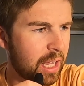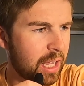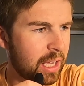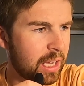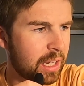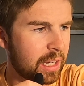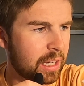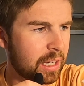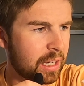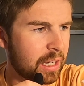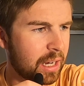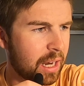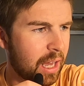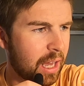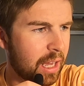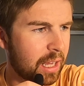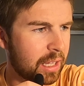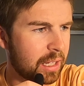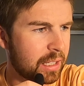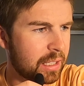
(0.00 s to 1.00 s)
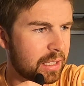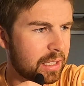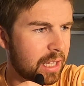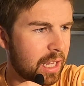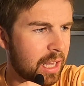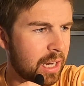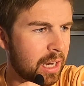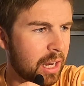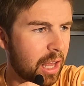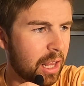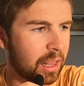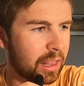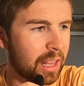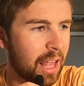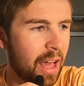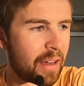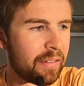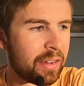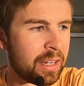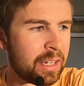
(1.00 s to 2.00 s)
8, 9, 10,
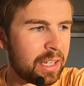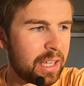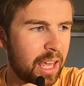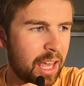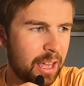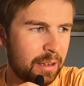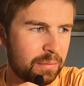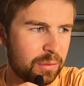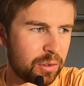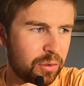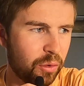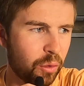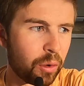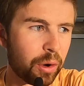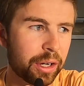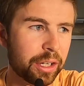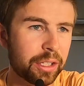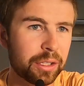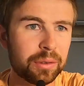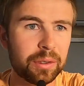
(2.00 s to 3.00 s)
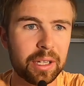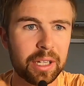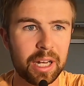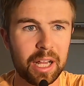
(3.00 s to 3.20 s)
11 games for you,